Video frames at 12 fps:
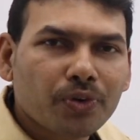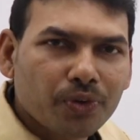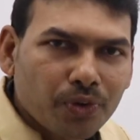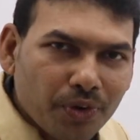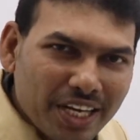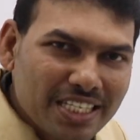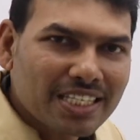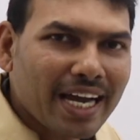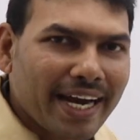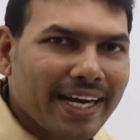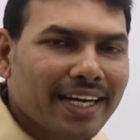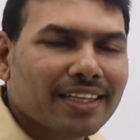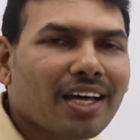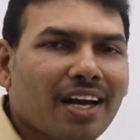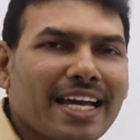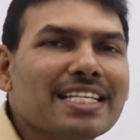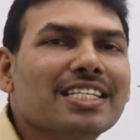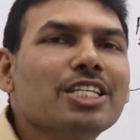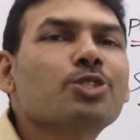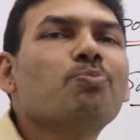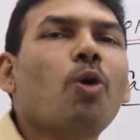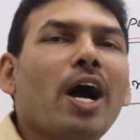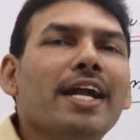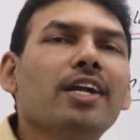to decide the rice is
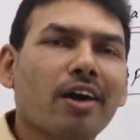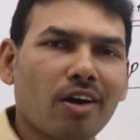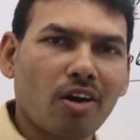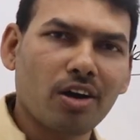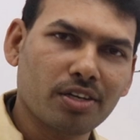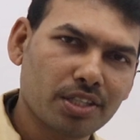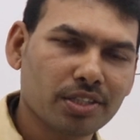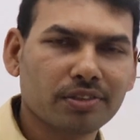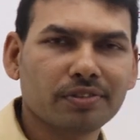boiled or not.